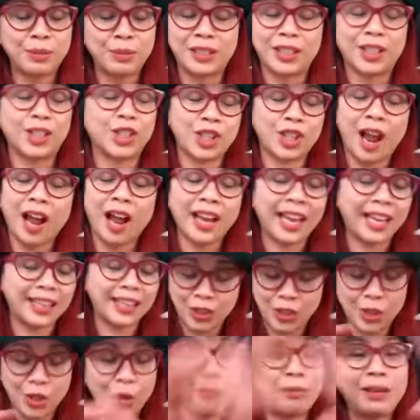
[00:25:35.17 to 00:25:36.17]
was a shock
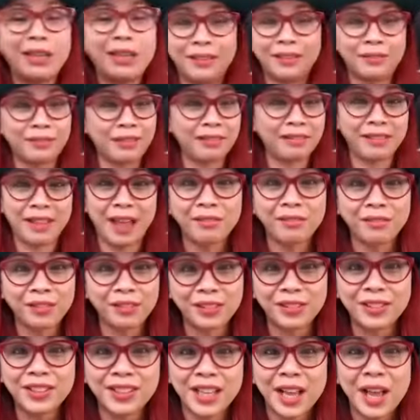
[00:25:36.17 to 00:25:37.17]
in so many different
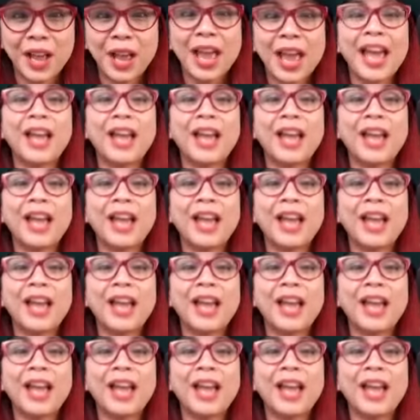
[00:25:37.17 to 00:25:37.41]
levels.